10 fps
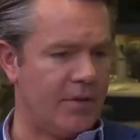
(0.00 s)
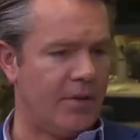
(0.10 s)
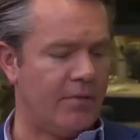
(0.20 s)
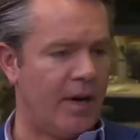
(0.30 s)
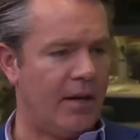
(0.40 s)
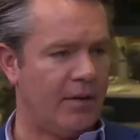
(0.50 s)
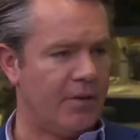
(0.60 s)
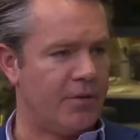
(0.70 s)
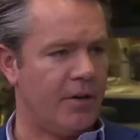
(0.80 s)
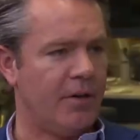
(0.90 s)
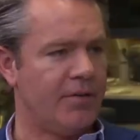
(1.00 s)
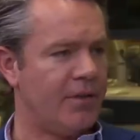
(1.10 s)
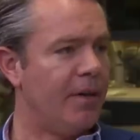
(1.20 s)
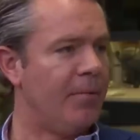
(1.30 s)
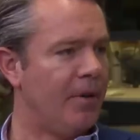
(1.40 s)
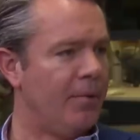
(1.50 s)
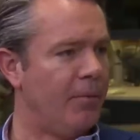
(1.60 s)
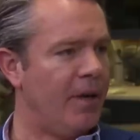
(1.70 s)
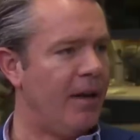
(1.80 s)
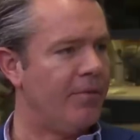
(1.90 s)
a highly contrarian statement. I mean,
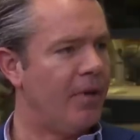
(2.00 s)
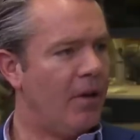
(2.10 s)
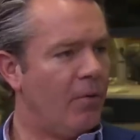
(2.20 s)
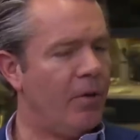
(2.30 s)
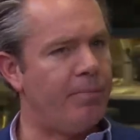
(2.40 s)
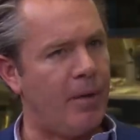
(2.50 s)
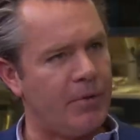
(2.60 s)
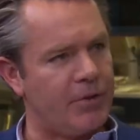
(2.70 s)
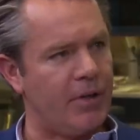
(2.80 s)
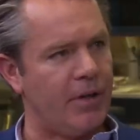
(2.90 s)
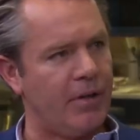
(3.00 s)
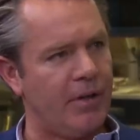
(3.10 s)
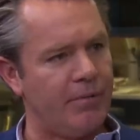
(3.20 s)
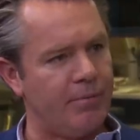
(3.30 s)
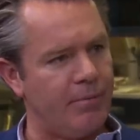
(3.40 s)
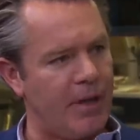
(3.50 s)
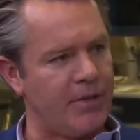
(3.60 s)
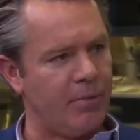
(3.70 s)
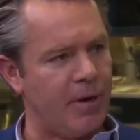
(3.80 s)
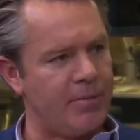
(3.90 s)
we have, we published on the uh,
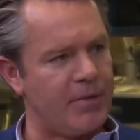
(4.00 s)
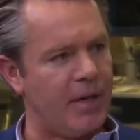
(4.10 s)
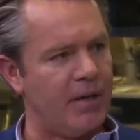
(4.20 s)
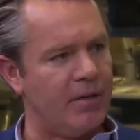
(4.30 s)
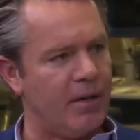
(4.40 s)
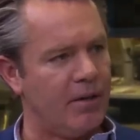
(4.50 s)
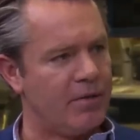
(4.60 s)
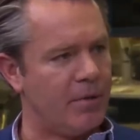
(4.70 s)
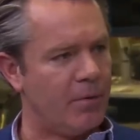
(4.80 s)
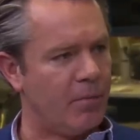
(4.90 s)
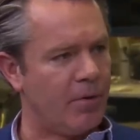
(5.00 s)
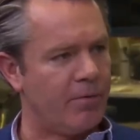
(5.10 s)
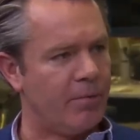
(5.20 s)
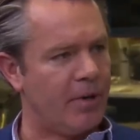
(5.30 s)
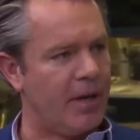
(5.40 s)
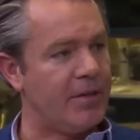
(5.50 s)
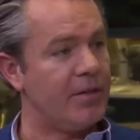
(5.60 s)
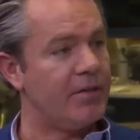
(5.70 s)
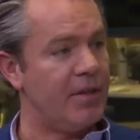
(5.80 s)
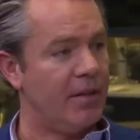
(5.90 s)
Hedgeye website uh, some of the work from the guys
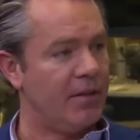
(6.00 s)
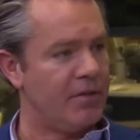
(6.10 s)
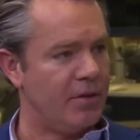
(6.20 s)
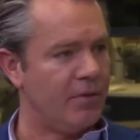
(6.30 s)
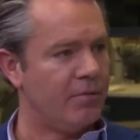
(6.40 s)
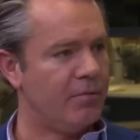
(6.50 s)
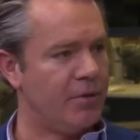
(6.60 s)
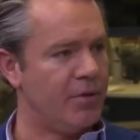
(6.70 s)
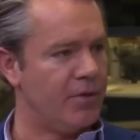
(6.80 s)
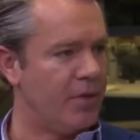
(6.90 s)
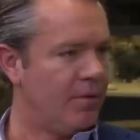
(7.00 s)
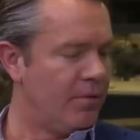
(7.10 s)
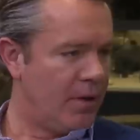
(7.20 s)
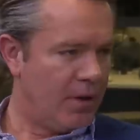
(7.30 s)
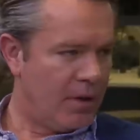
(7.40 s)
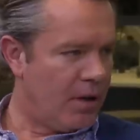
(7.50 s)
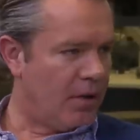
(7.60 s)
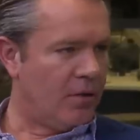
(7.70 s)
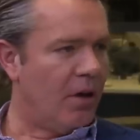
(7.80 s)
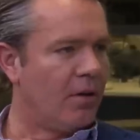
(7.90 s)
at Sailingstone, which is a,
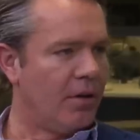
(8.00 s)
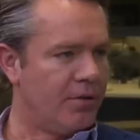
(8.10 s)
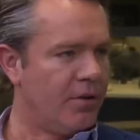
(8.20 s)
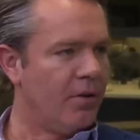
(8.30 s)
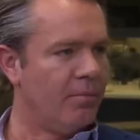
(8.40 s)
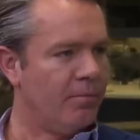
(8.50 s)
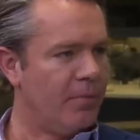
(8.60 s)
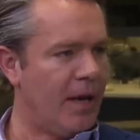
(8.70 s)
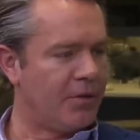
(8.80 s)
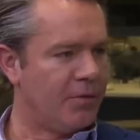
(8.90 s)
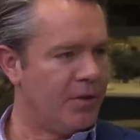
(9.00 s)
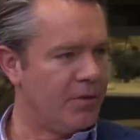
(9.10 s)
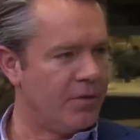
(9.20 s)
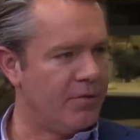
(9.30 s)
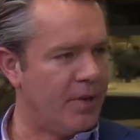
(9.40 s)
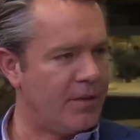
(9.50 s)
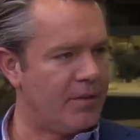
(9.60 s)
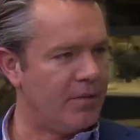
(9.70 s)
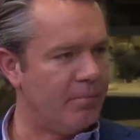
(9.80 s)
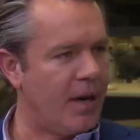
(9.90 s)
a longer-term natural resource
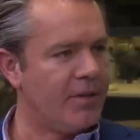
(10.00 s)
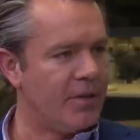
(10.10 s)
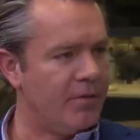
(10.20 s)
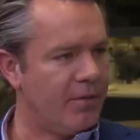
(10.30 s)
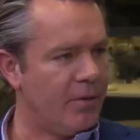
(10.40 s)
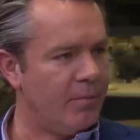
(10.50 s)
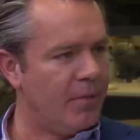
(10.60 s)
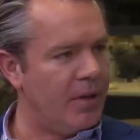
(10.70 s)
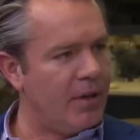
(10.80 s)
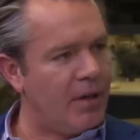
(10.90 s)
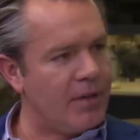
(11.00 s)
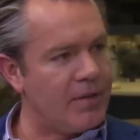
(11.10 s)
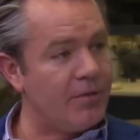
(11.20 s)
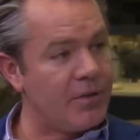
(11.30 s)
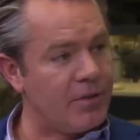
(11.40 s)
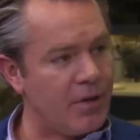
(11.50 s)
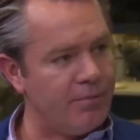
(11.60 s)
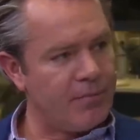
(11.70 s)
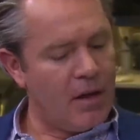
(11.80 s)
investing buy-side firm in uh, San Francisco.